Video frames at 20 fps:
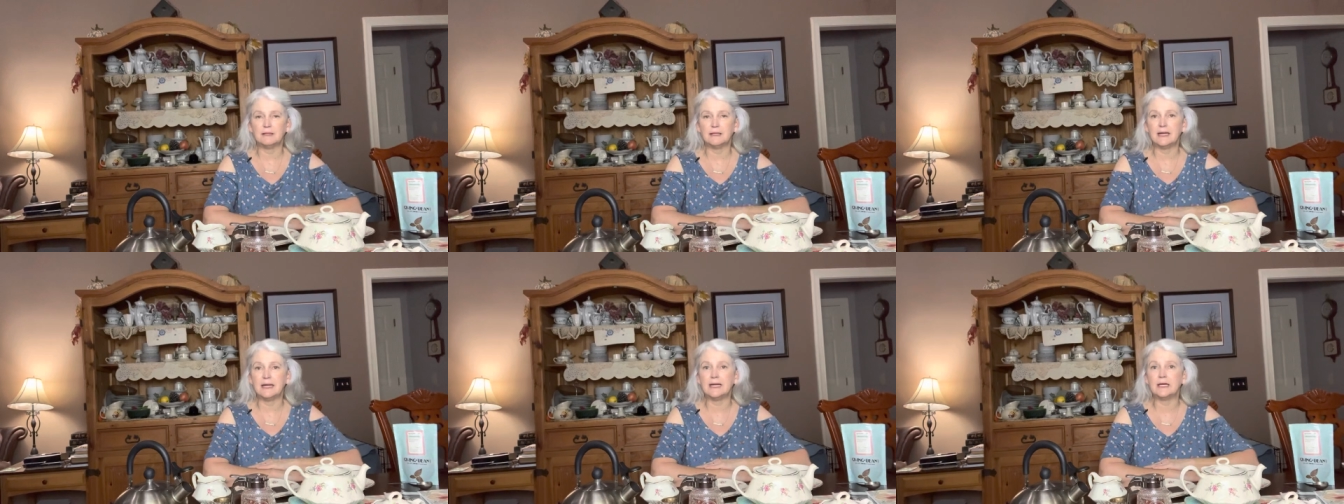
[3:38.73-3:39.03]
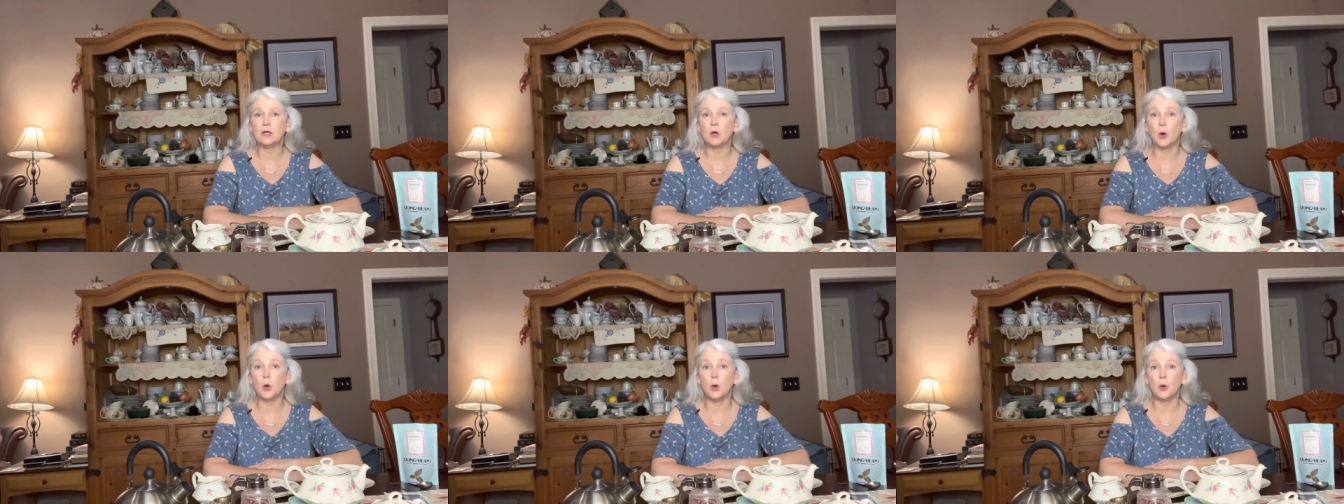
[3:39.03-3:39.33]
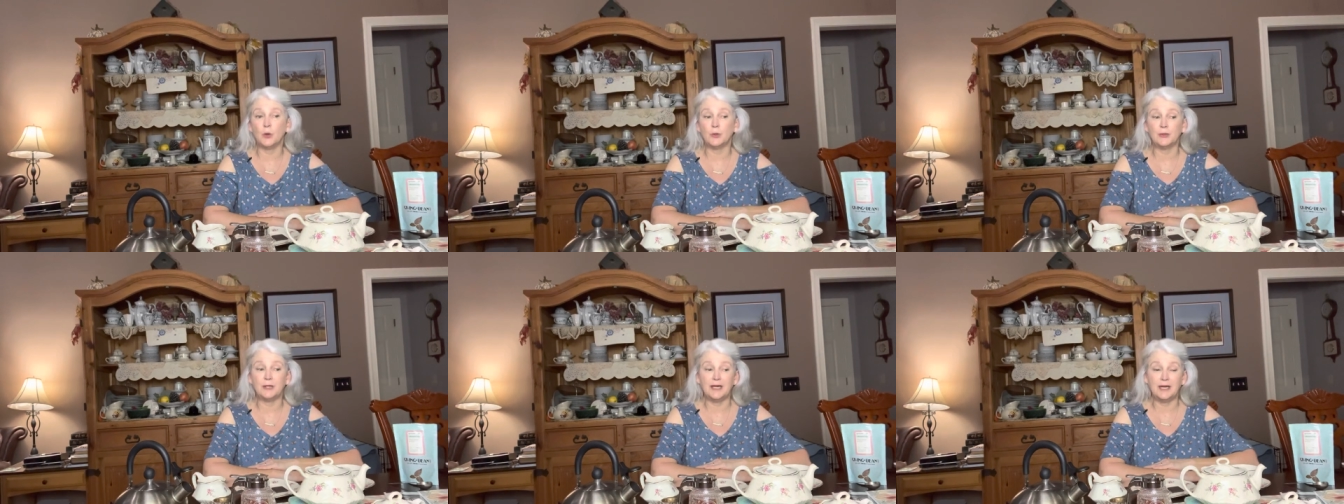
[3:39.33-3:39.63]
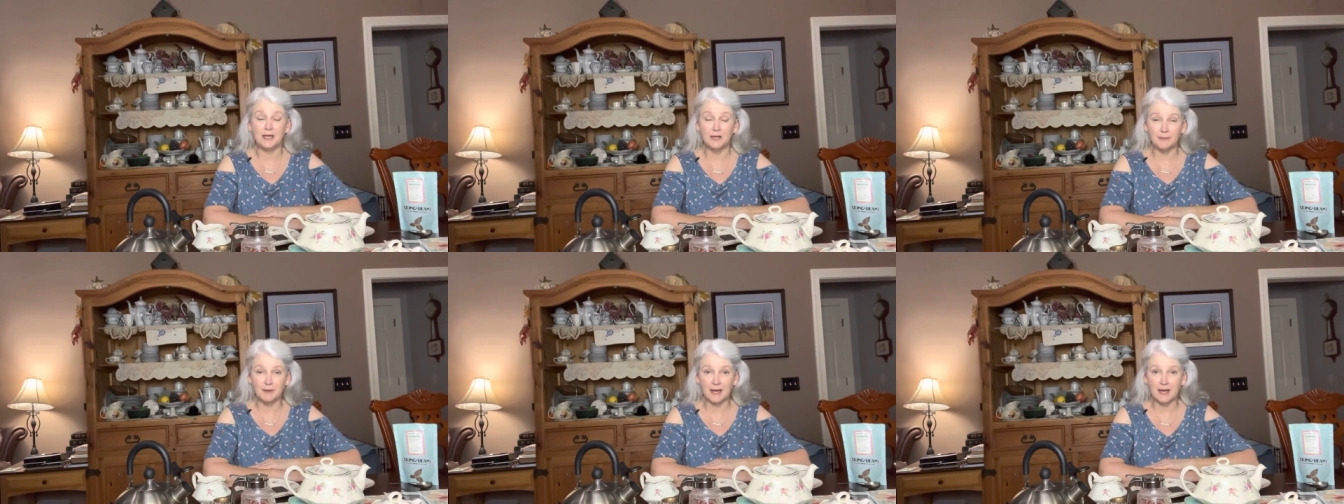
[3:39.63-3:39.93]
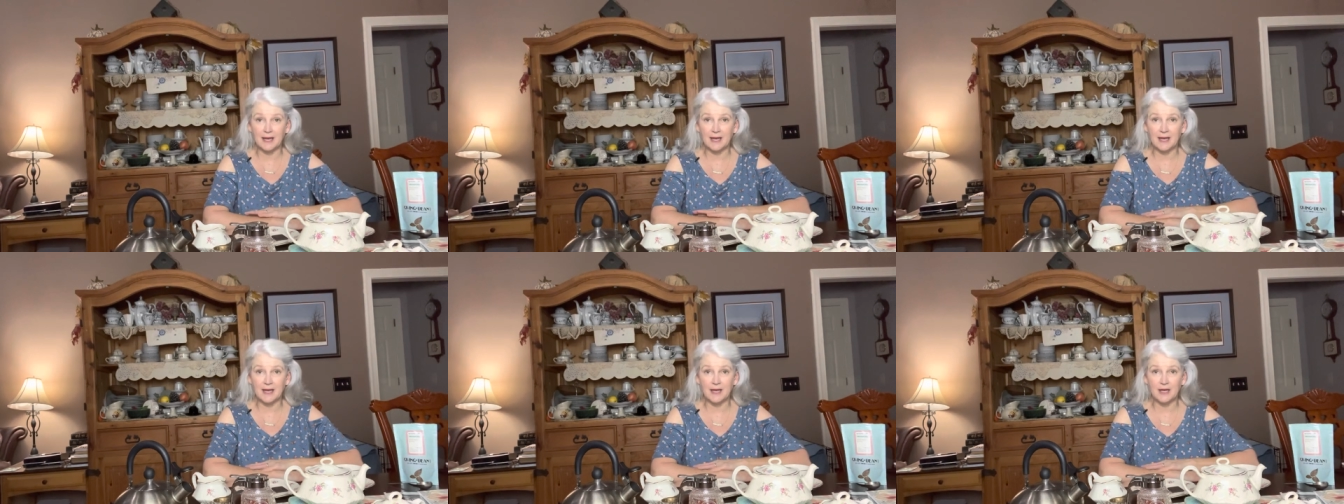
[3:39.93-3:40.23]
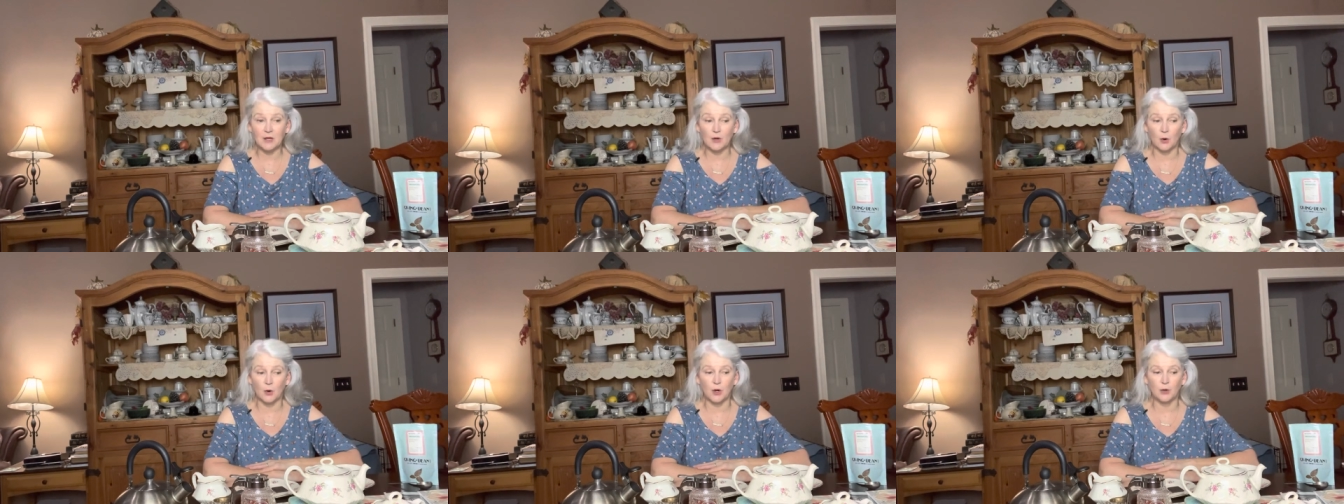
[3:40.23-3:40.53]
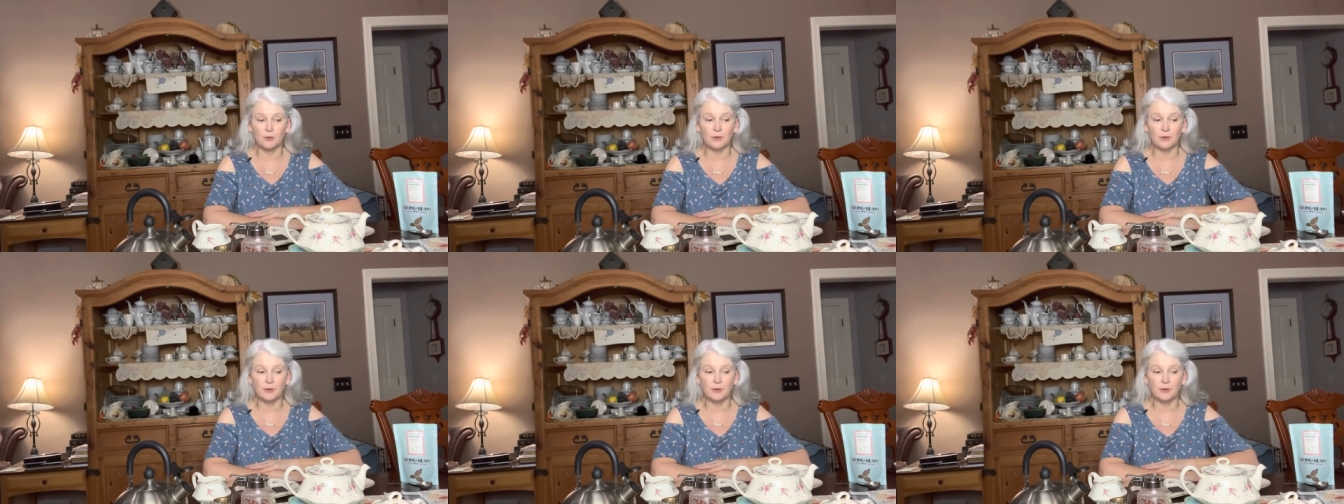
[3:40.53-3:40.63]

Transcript: like on eBay or